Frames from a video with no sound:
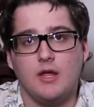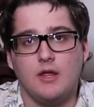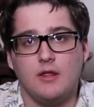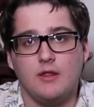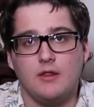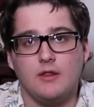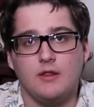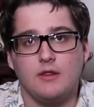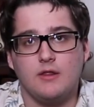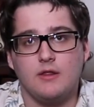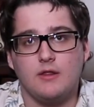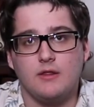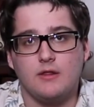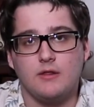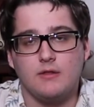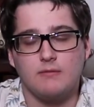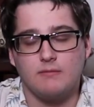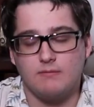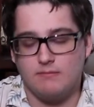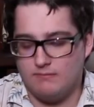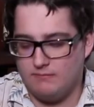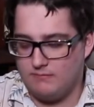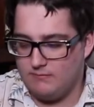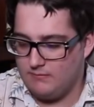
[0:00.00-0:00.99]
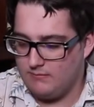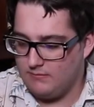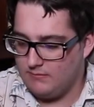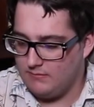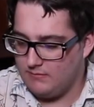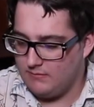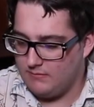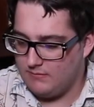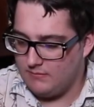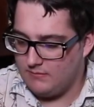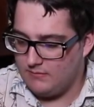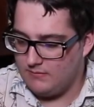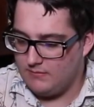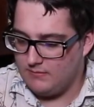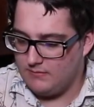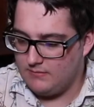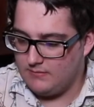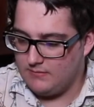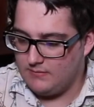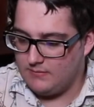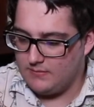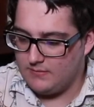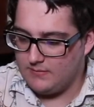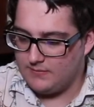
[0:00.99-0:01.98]

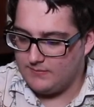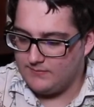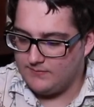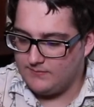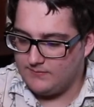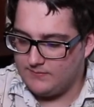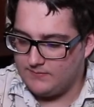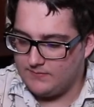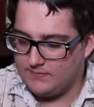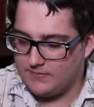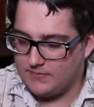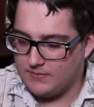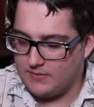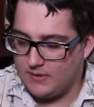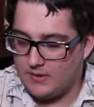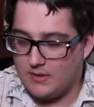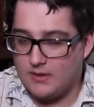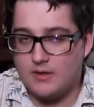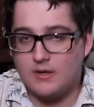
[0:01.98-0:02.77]
Nobody speaks.